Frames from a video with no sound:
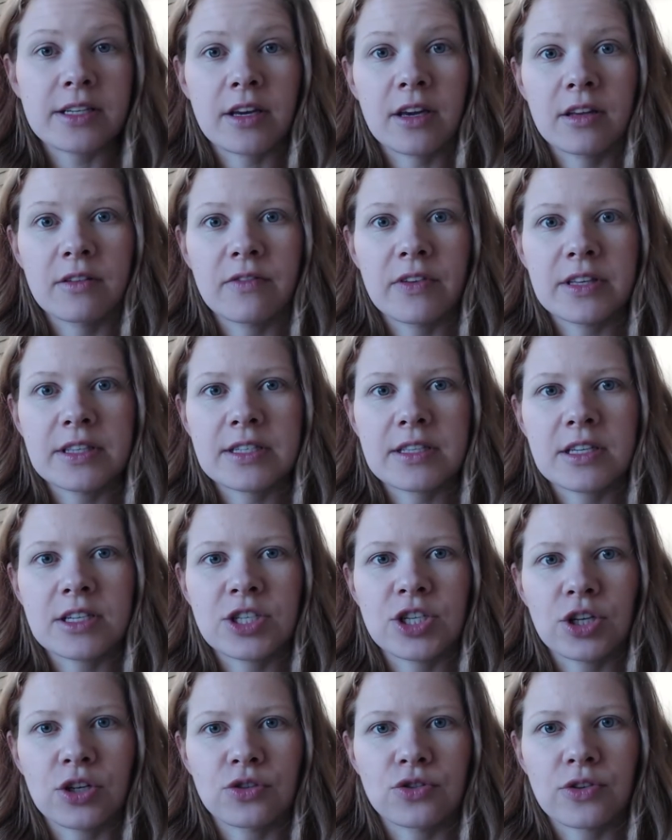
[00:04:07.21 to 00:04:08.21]
to convince the
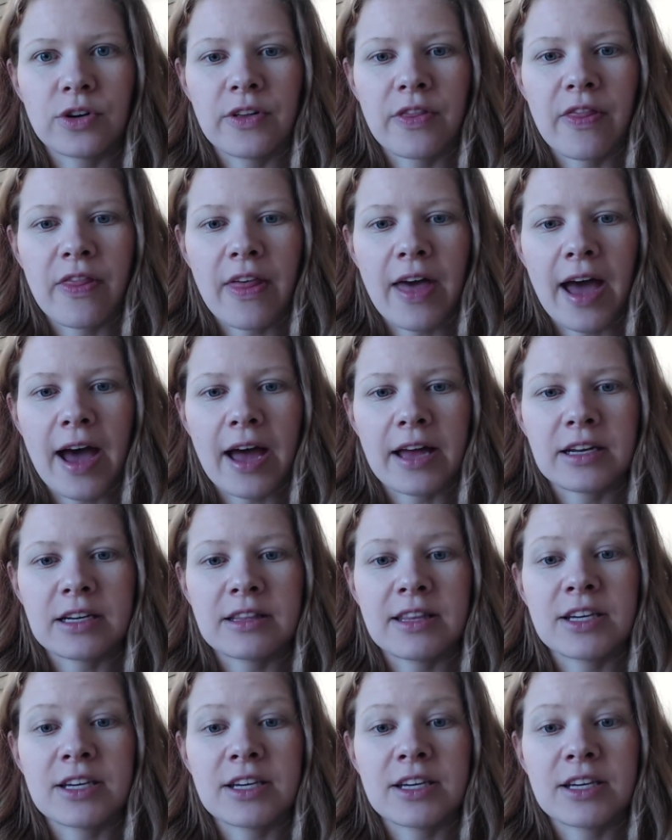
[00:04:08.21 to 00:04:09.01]
children that